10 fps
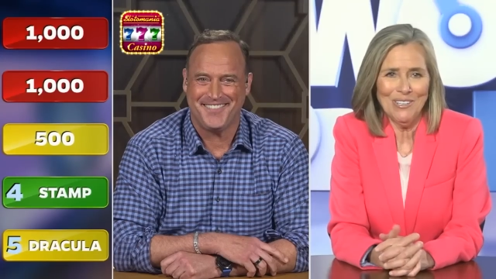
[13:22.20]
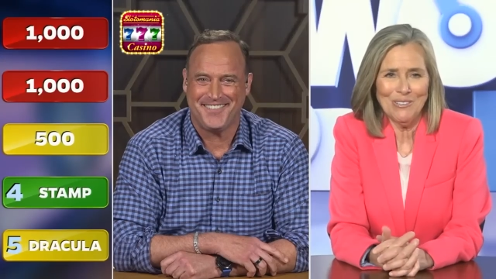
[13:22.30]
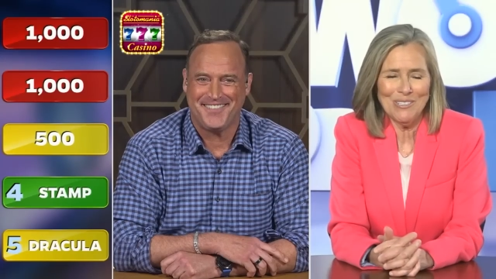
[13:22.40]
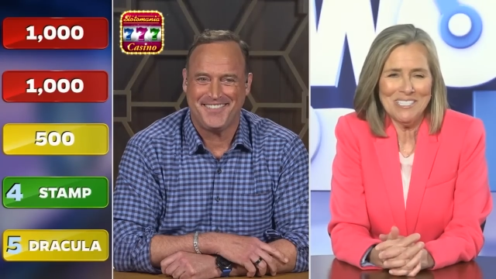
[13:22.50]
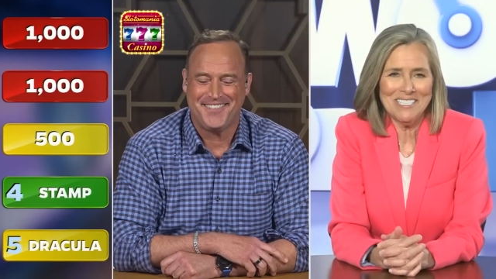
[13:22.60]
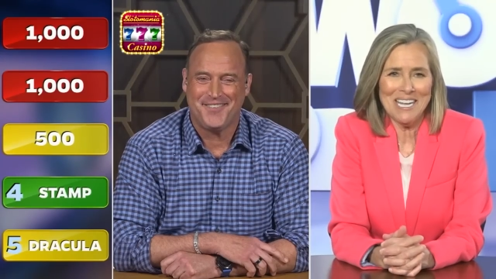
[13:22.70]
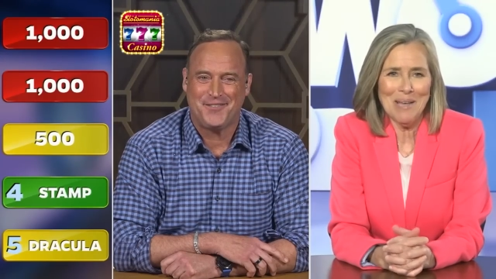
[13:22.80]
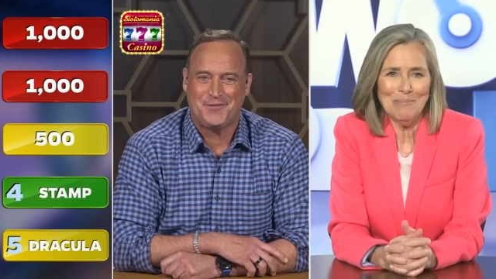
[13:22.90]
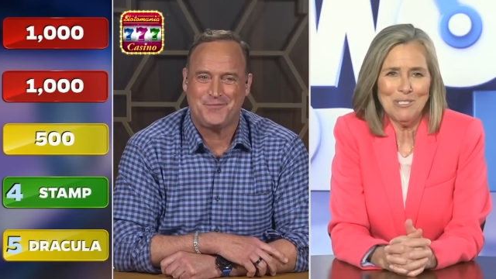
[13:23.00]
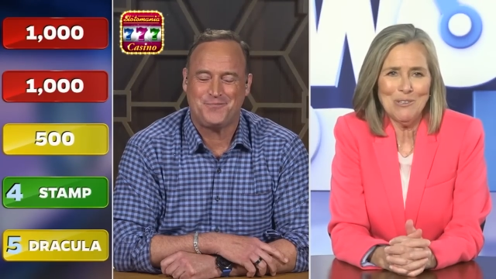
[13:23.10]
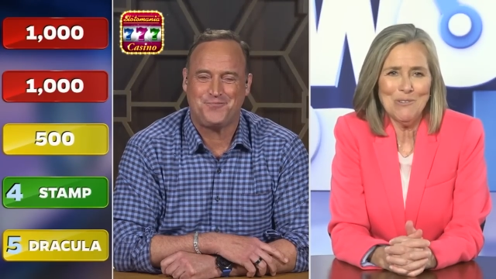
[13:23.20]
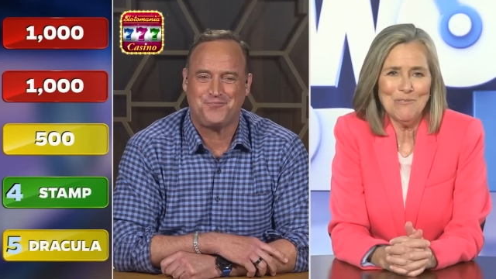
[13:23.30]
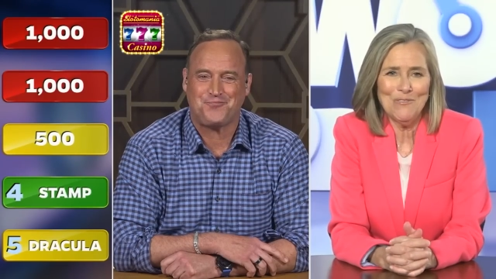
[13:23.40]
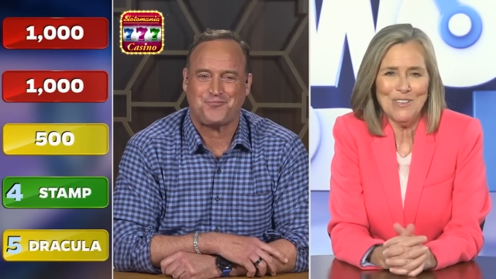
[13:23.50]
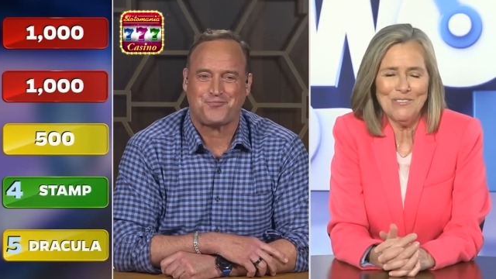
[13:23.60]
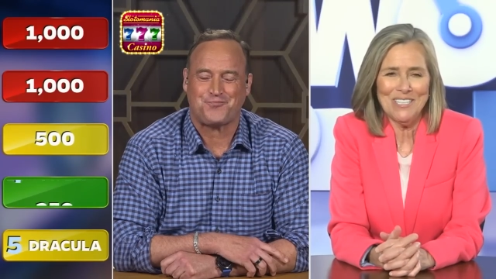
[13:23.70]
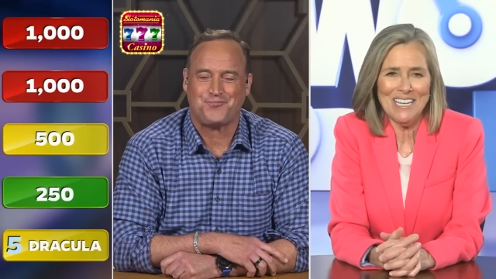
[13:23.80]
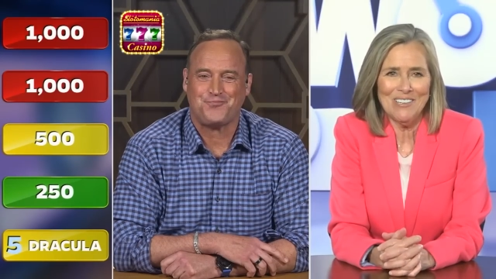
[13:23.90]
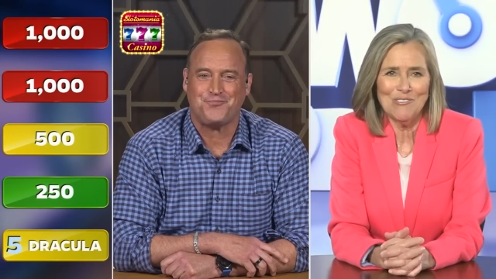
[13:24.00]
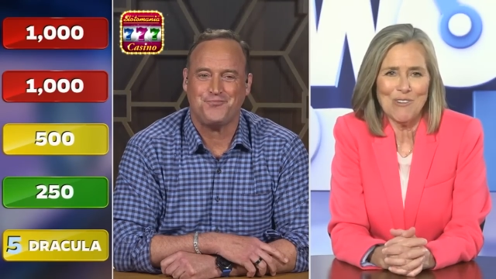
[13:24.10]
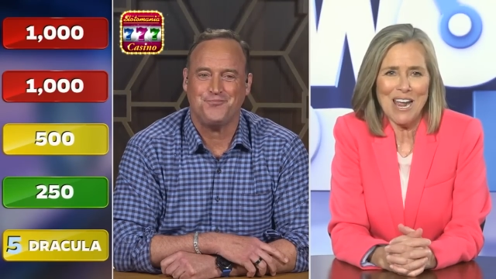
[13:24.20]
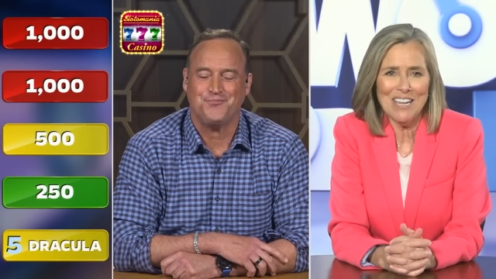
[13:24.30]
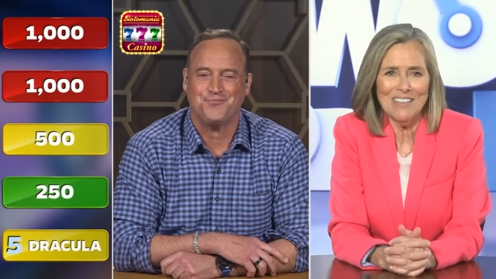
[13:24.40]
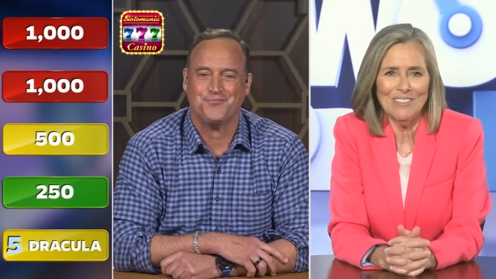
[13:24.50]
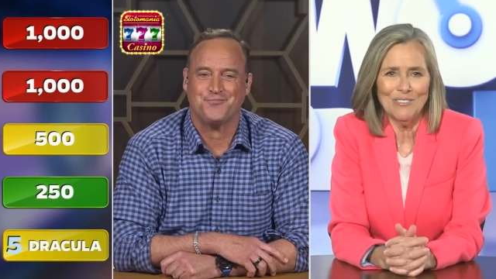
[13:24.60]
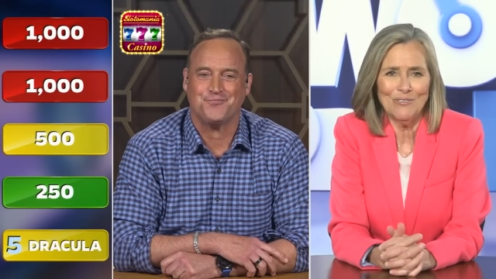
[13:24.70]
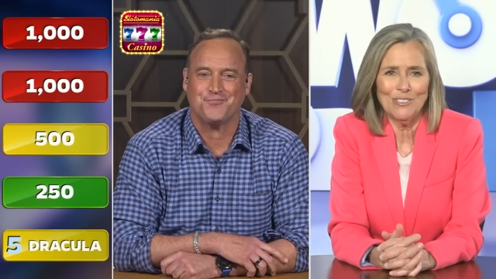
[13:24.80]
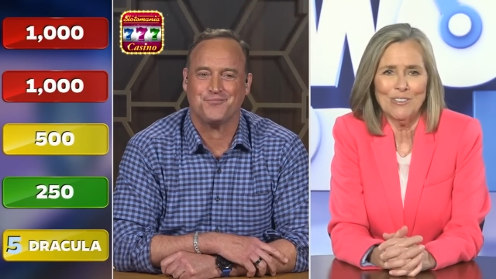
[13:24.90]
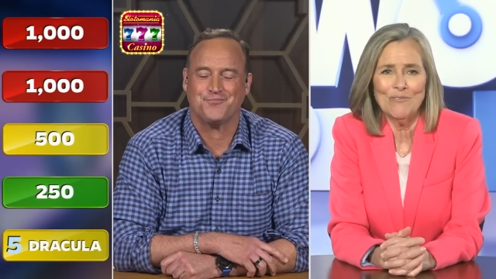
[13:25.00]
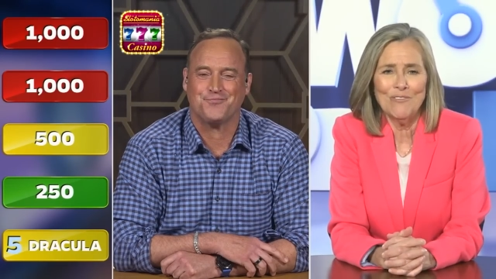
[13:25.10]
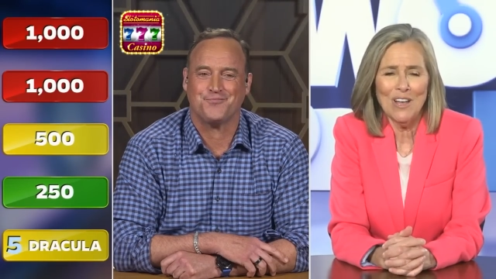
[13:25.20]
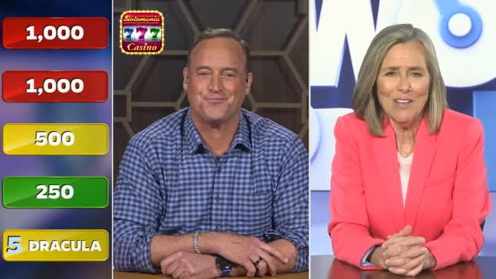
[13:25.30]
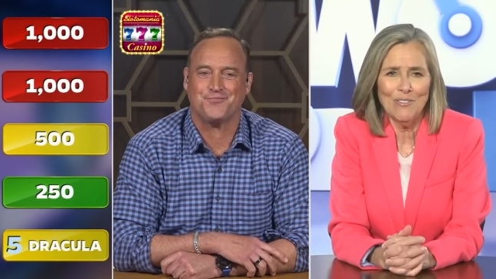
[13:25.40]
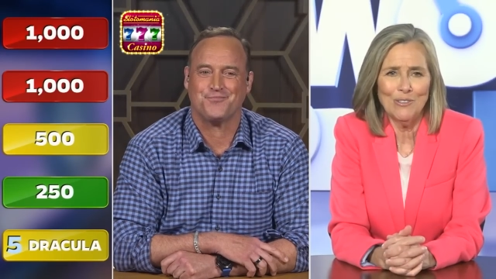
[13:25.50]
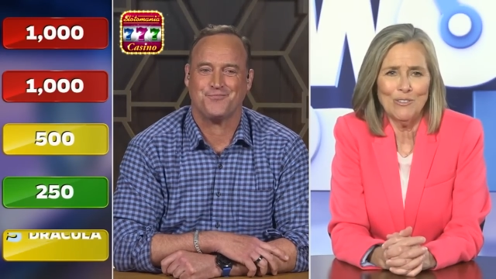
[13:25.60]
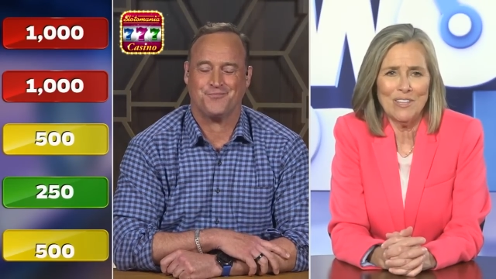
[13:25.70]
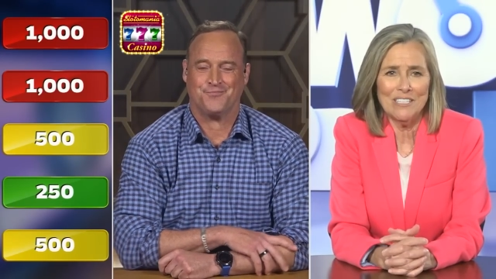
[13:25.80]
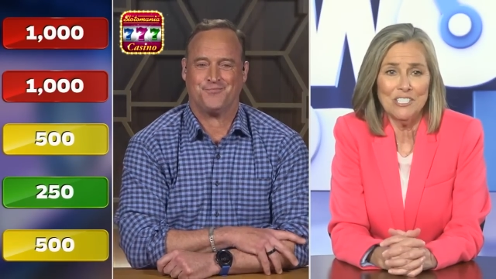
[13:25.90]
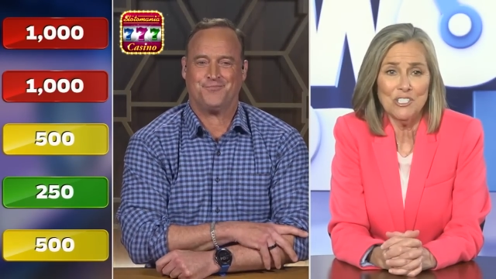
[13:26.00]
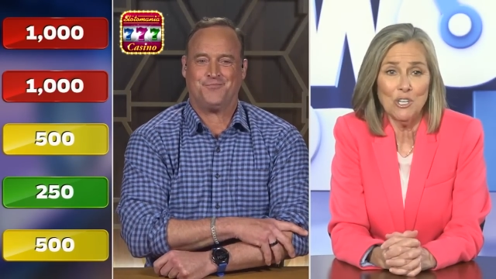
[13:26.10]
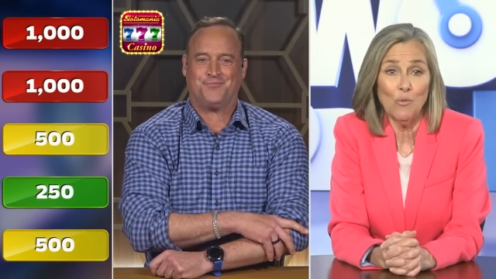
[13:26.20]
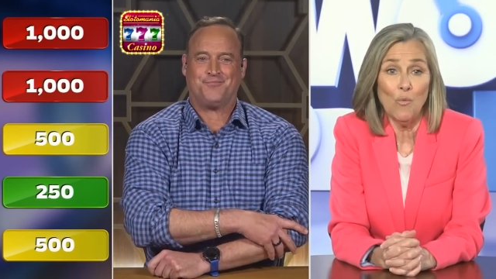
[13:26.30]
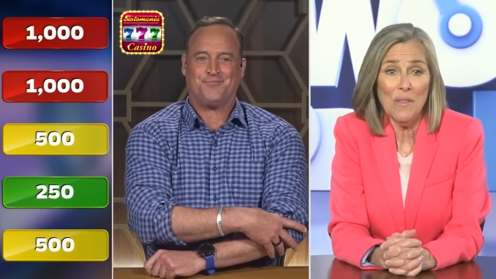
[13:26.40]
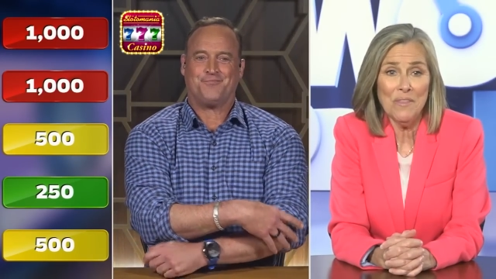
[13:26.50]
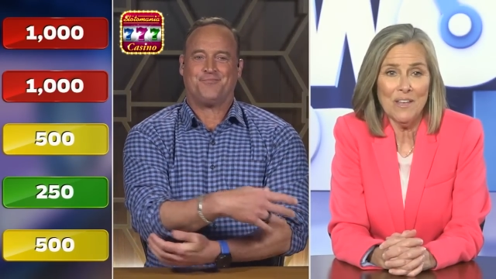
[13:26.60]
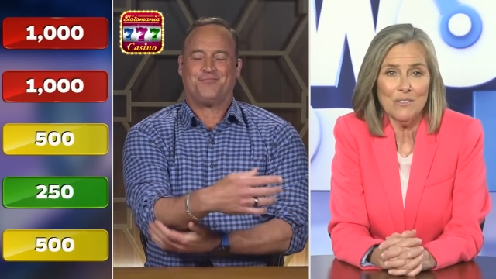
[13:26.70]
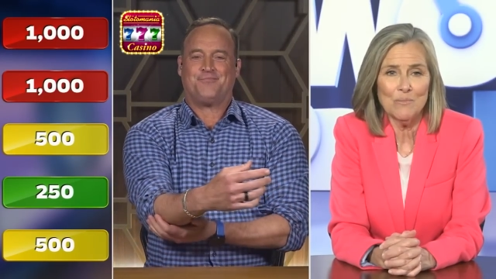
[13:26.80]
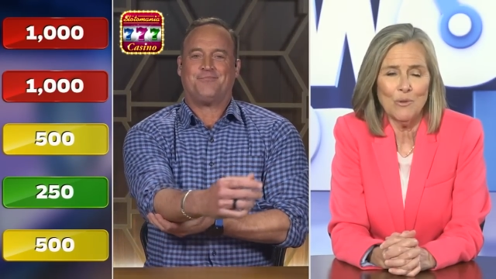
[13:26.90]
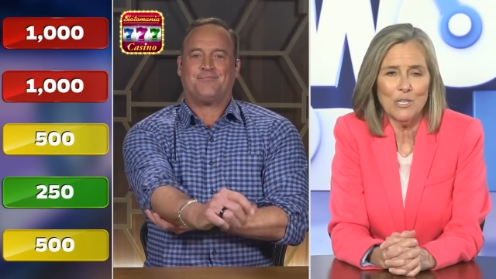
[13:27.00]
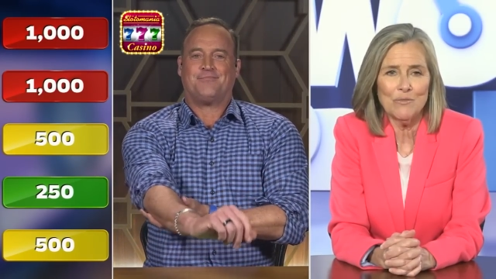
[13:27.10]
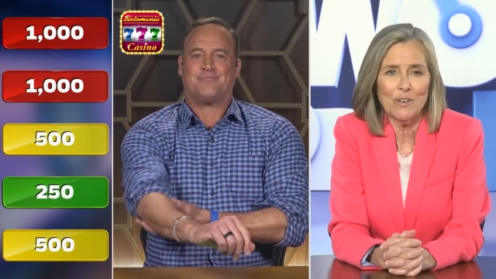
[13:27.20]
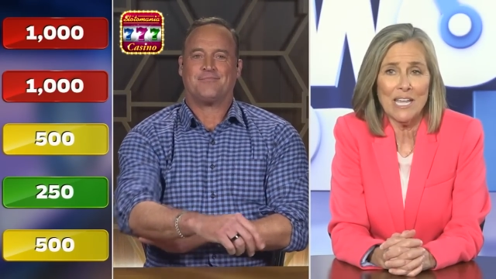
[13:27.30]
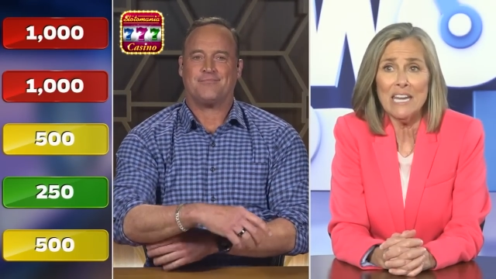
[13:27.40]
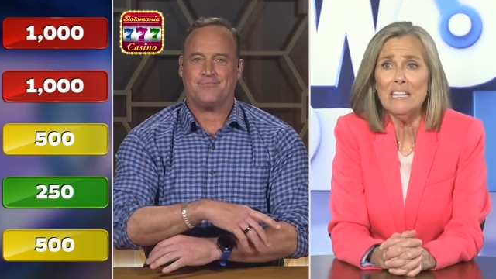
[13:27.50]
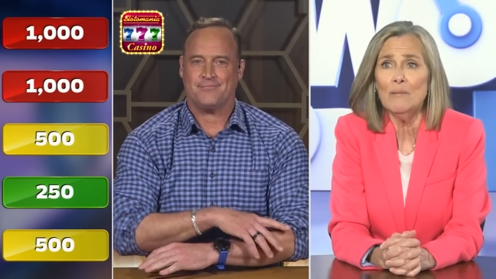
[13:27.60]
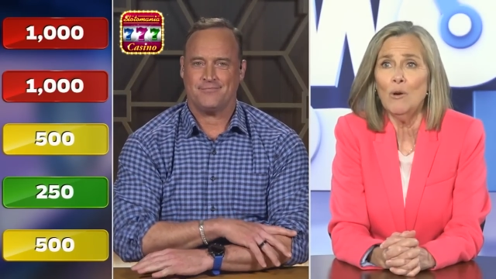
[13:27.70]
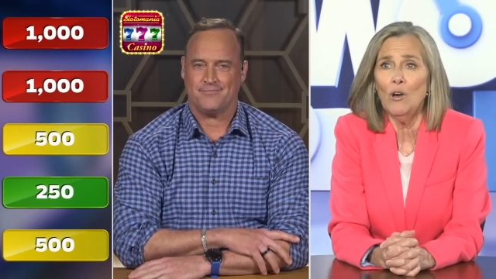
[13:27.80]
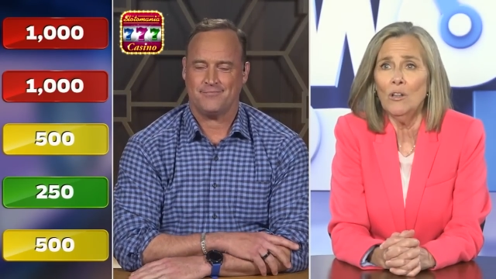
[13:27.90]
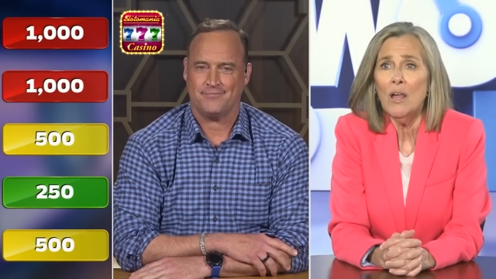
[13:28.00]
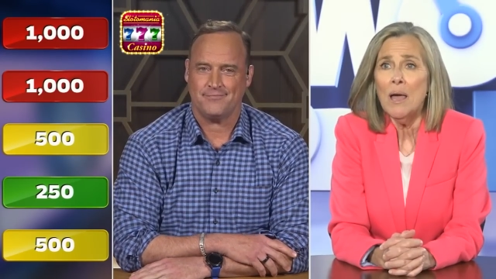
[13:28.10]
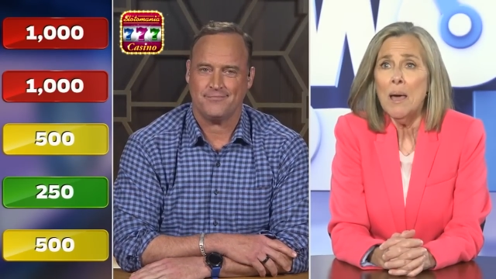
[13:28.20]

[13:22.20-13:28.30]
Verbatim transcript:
Speaker 1: hundred, Stamp two fifty, and Dracula for five hundred. The additional one thousand points for getting them all.